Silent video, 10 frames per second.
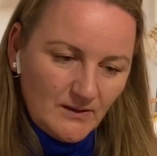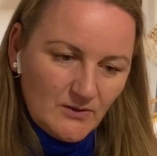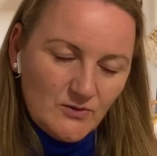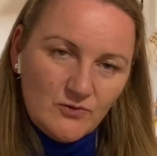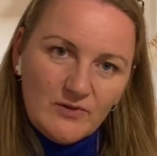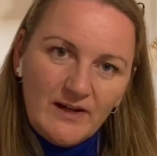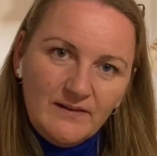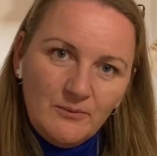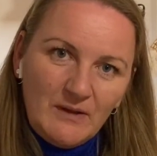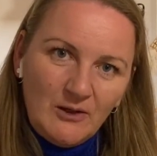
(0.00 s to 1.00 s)
to try
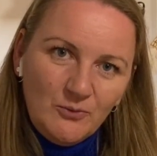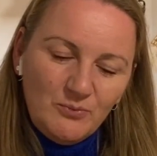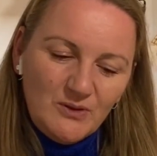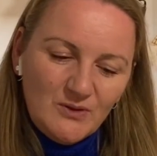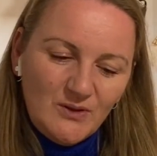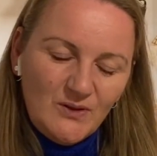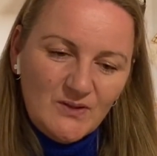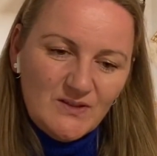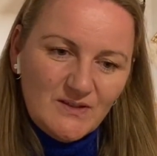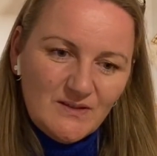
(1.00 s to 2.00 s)
them out,
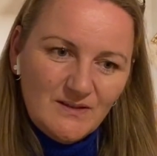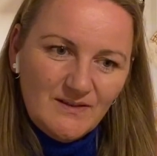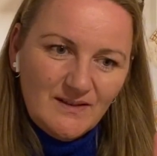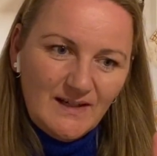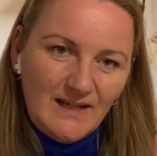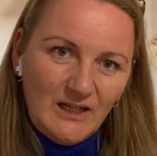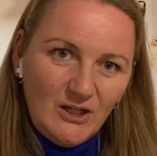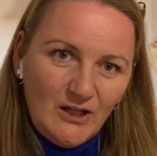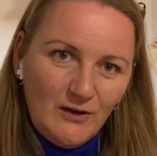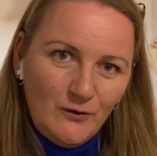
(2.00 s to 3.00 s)
because I
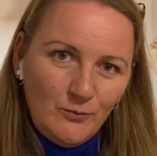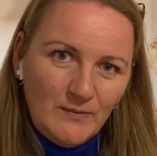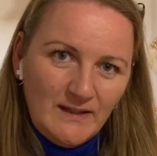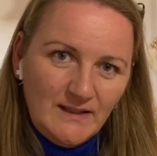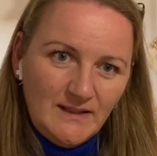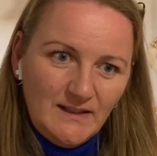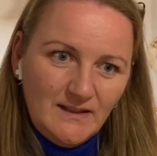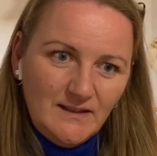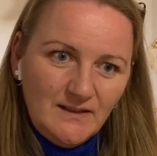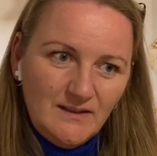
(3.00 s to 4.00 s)
love my
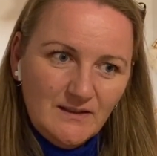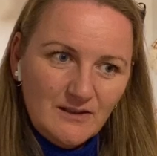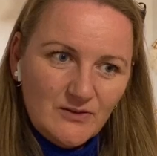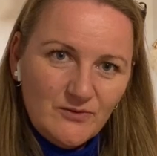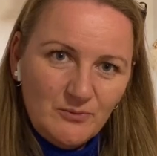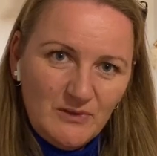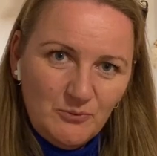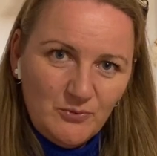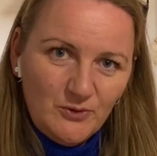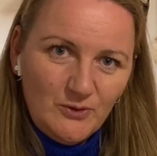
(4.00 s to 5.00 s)
knitting needles from Knit
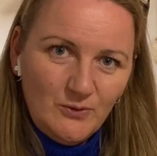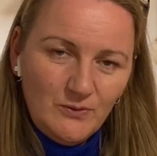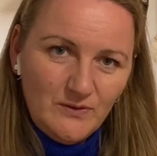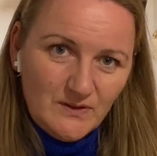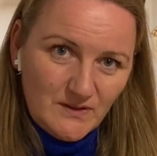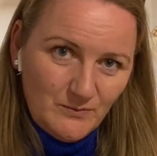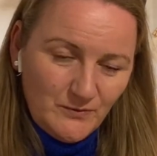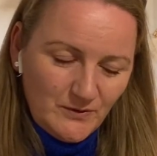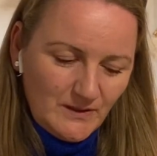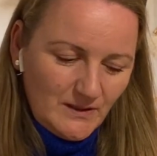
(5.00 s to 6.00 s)
Pro, the
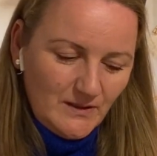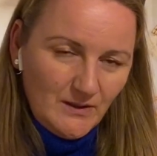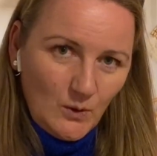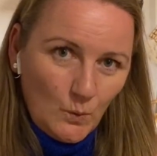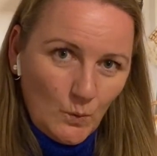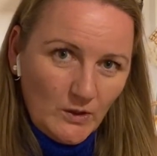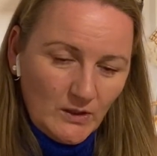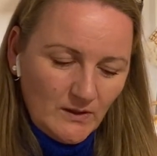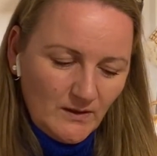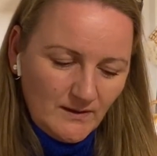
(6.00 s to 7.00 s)
Symphony
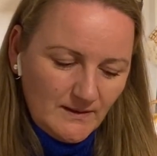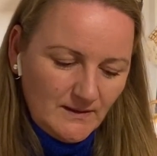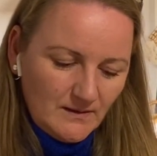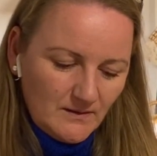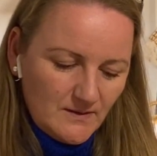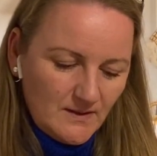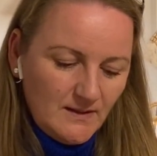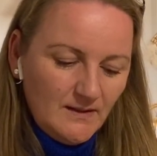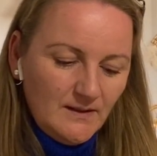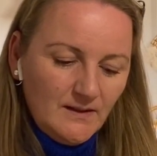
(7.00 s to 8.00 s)
wooden needles.
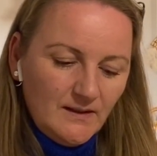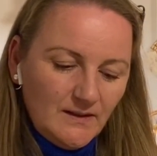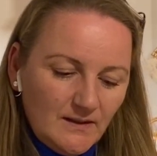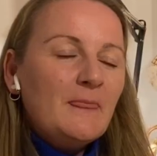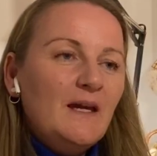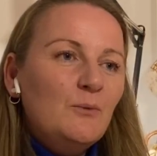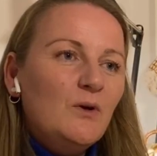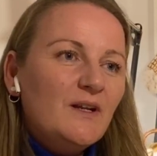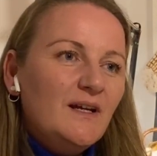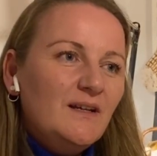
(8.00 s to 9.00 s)
And what
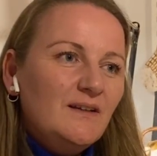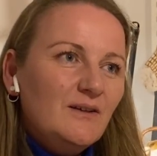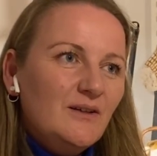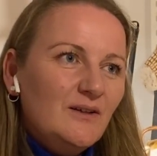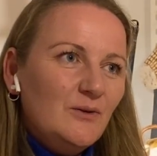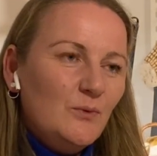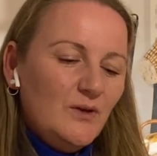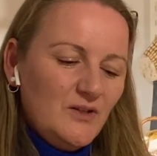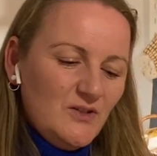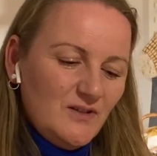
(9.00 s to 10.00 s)
I want